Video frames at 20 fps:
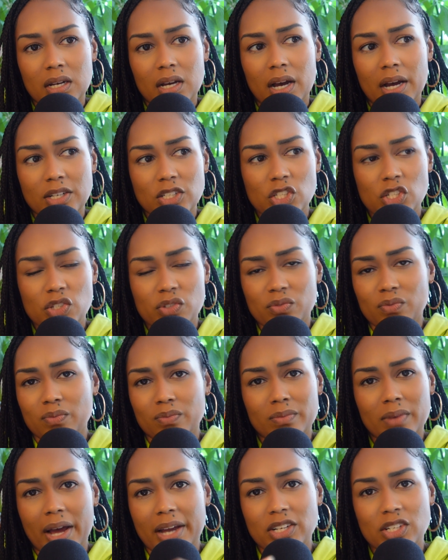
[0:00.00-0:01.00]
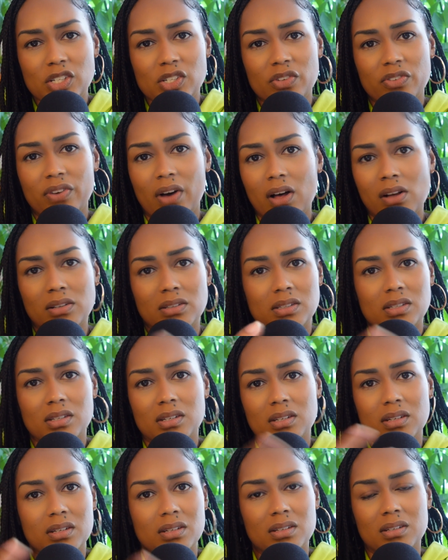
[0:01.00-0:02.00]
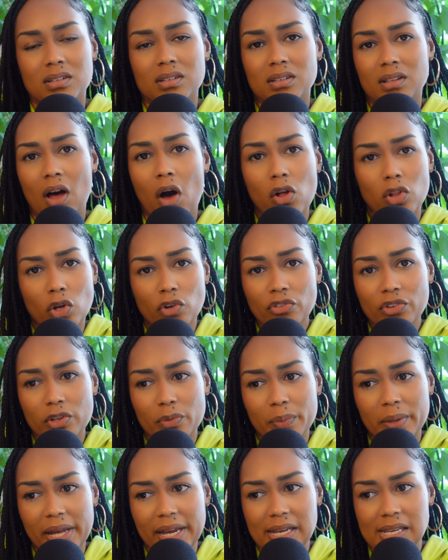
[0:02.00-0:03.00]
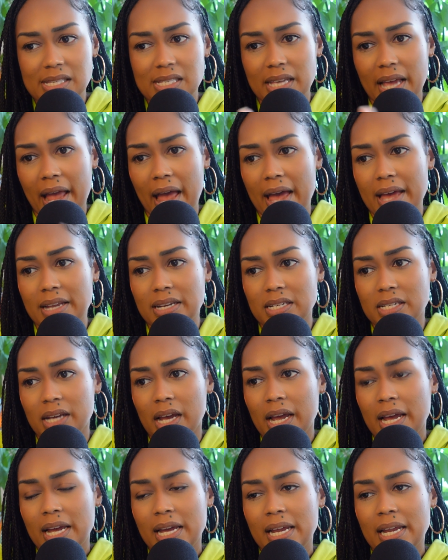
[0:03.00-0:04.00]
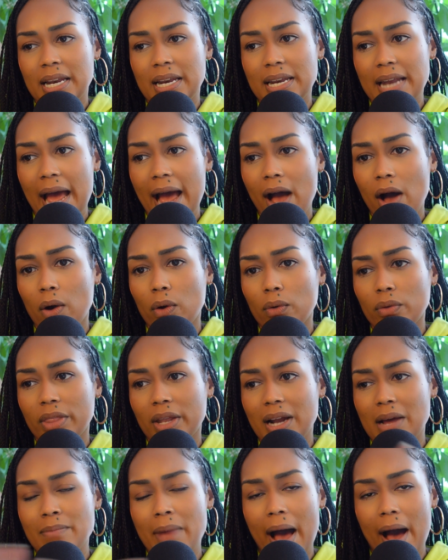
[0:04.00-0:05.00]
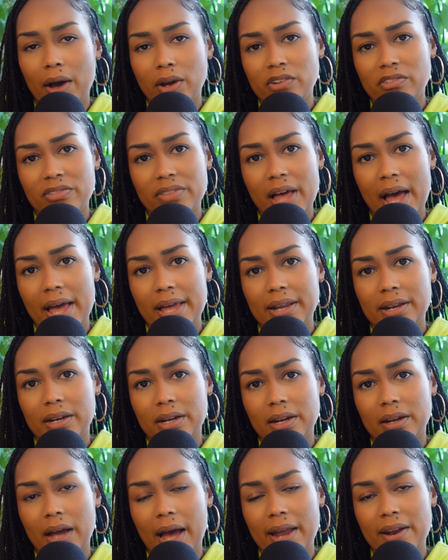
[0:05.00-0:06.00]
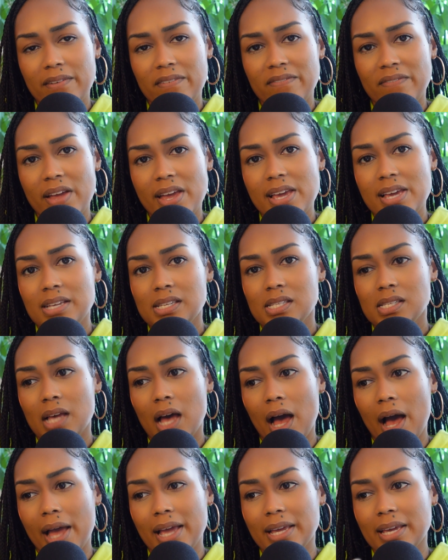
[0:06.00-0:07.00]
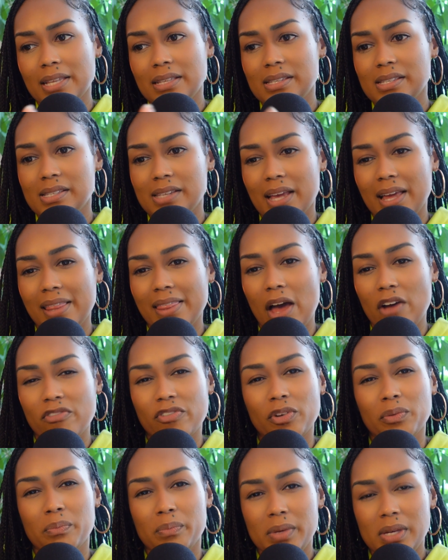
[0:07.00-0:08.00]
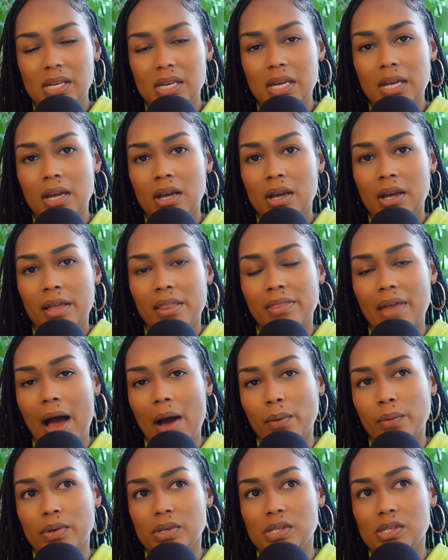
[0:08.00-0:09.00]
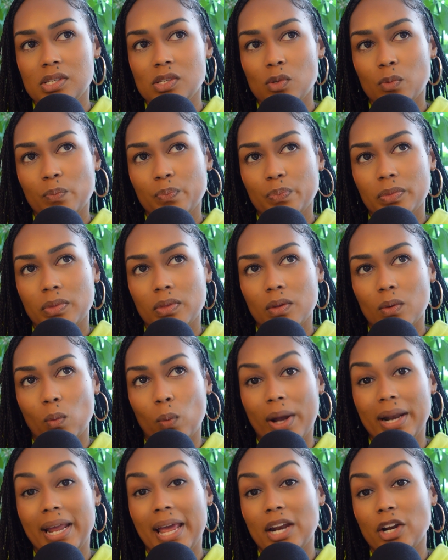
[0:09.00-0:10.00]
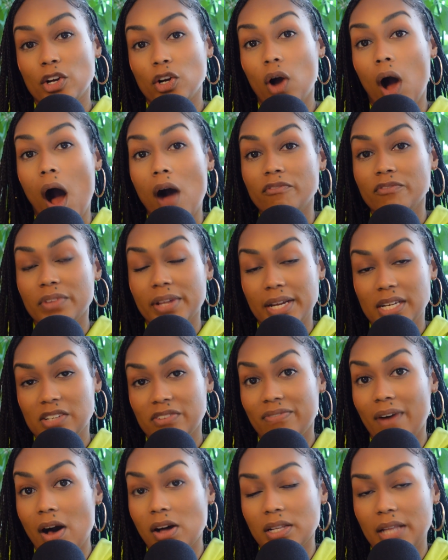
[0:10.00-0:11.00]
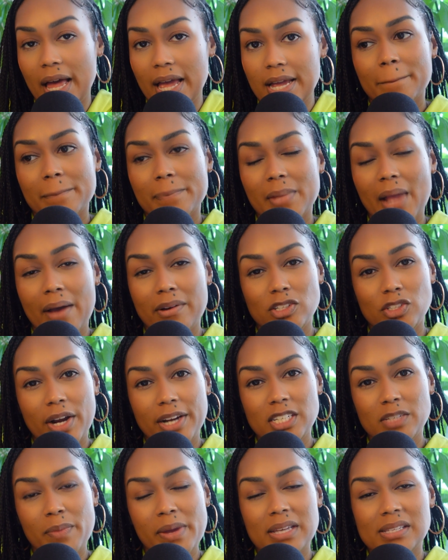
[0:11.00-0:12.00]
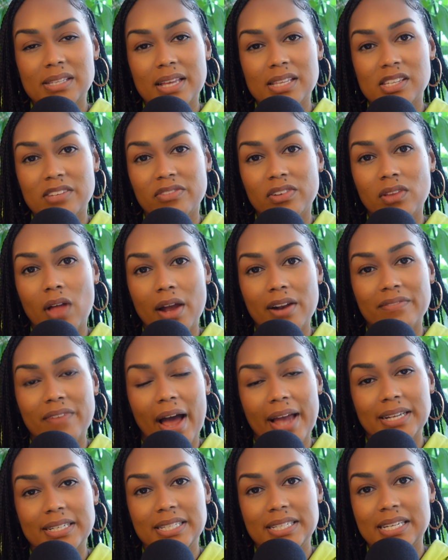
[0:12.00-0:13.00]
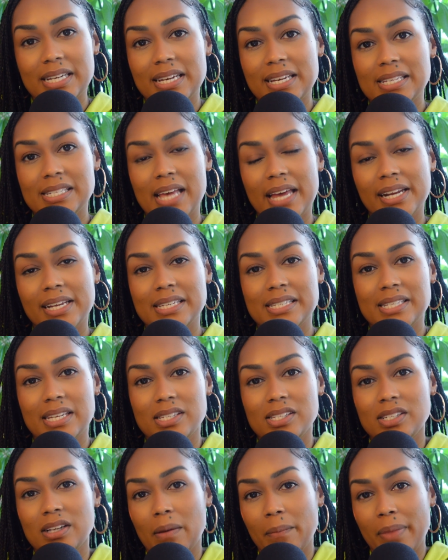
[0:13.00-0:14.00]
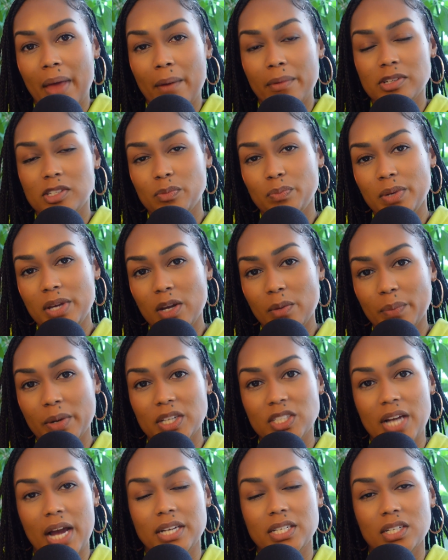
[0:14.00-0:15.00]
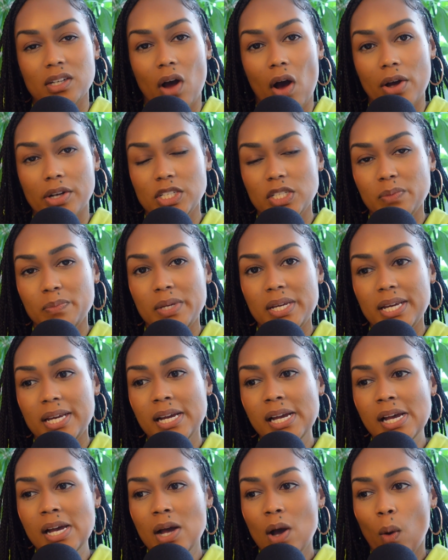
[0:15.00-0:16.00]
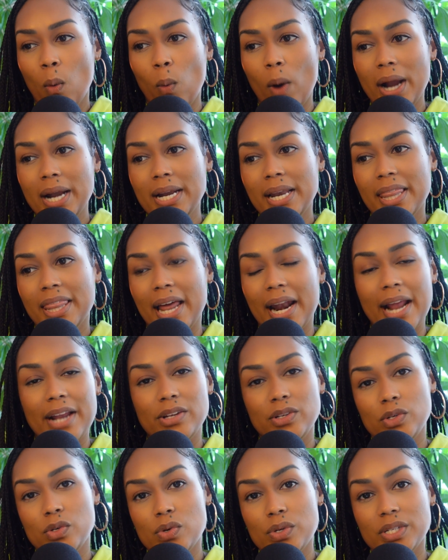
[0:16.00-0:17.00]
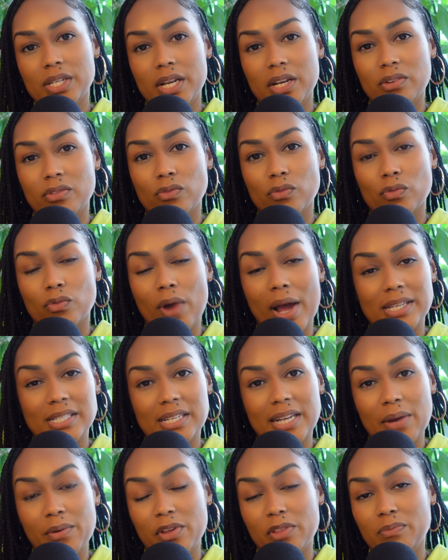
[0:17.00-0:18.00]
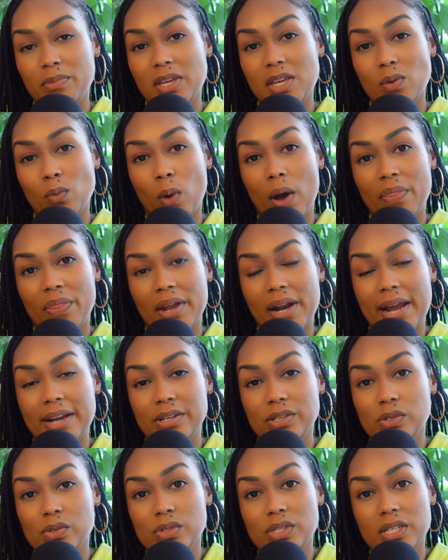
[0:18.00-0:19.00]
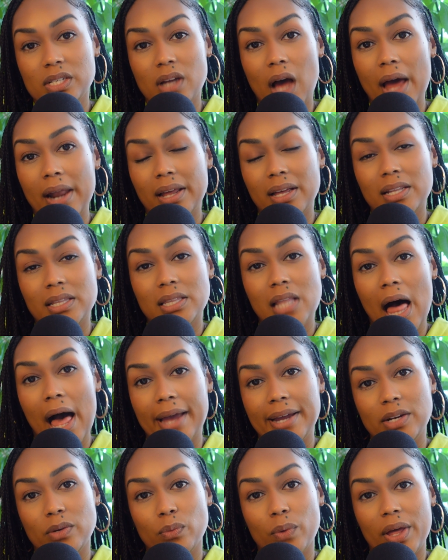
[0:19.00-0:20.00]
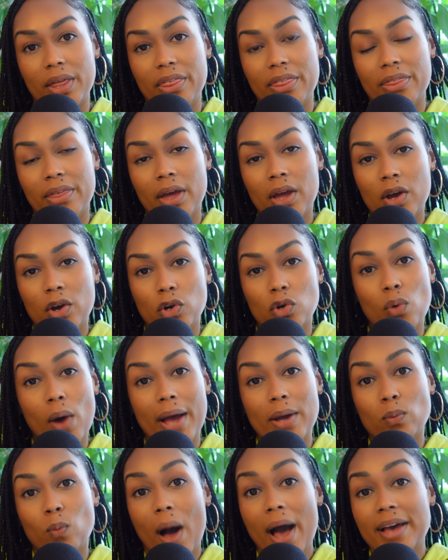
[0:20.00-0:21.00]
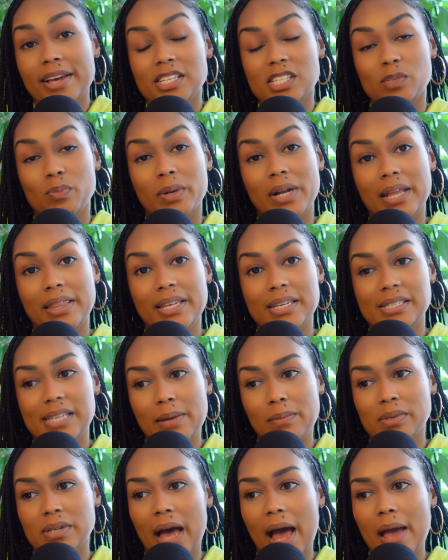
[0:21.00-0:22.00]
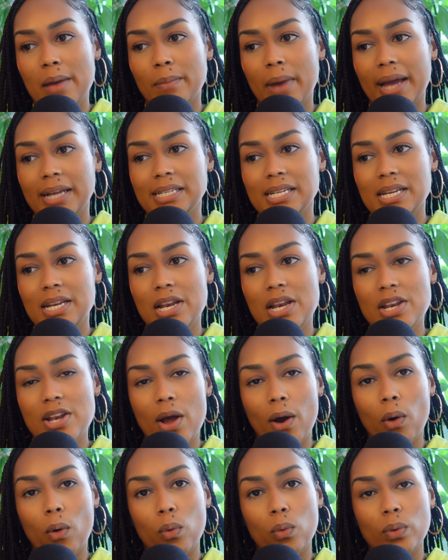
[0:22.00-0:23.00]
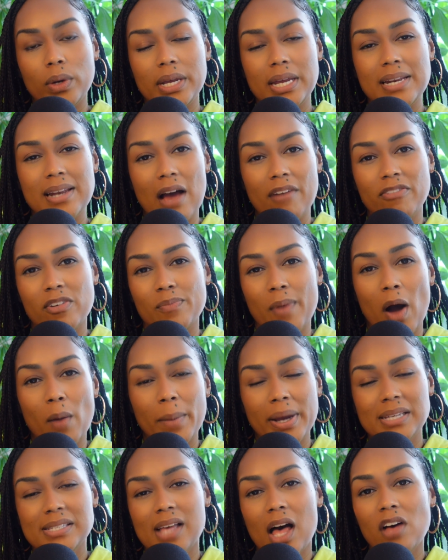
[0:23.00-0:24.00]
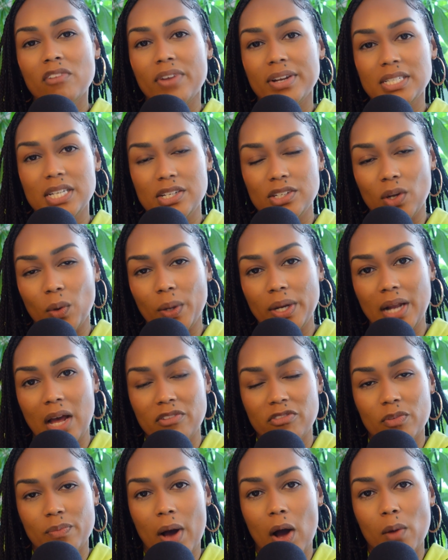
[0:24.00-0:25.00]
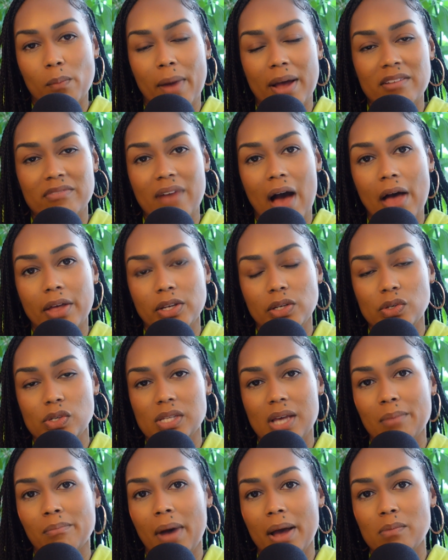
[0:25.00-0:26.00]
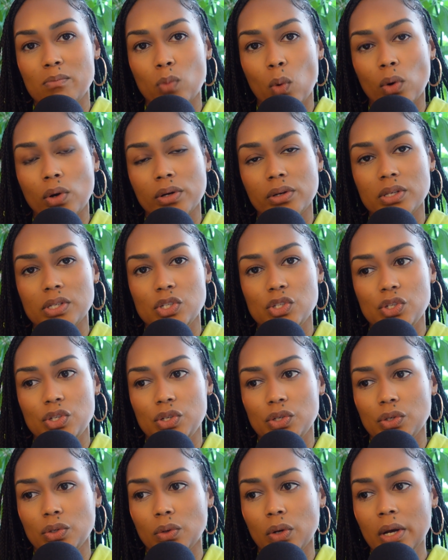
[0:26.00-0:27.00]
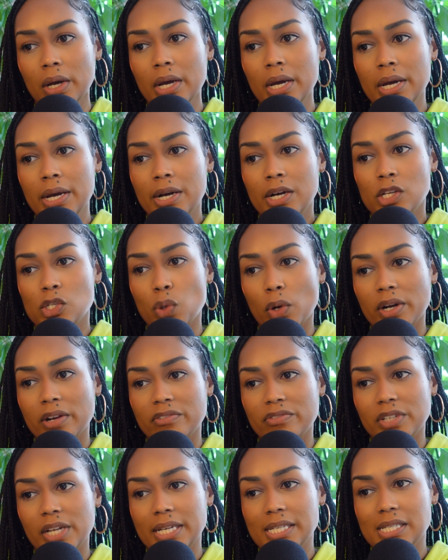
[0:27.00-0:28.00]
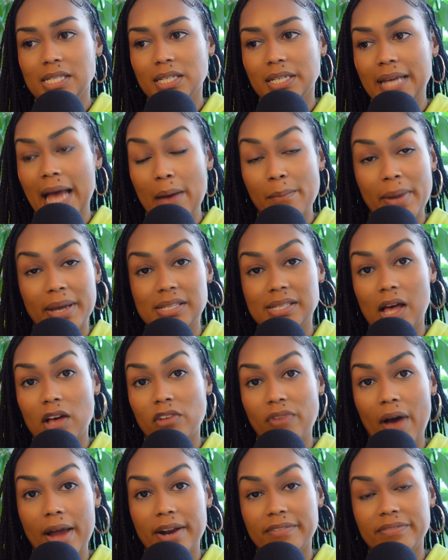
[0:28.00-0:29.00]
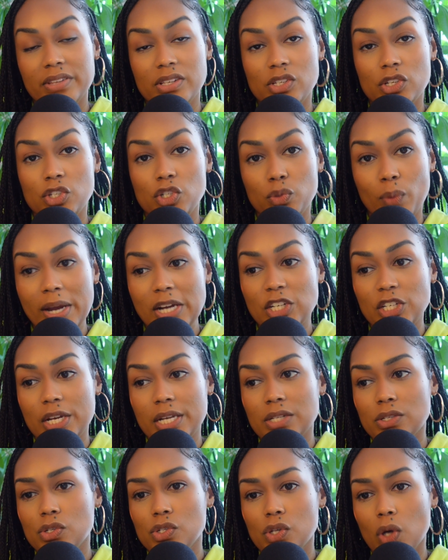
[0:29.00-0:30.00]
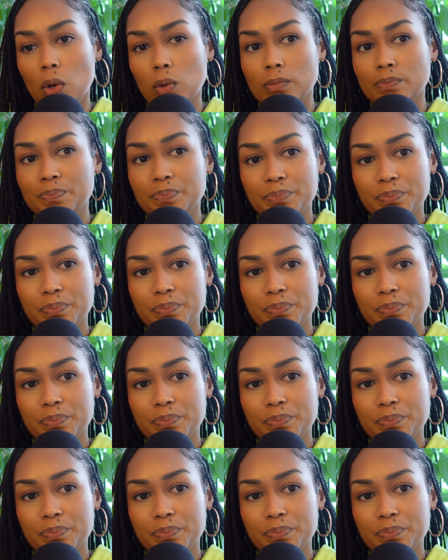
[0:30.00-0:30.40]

just felt all over the place. And now that I'm out of that kind of phase, I can say that for me, that was what inner conflict felt like. I was trying to make sense of a lot of ideas and a system that was being projected onto me, one that I knew didn't resonate with me, one that I knew did not align with who I was. But at the same time, I didn't know enough about myself. I didn't know enough about my values and my morals to sort of just get myself out of the situation. So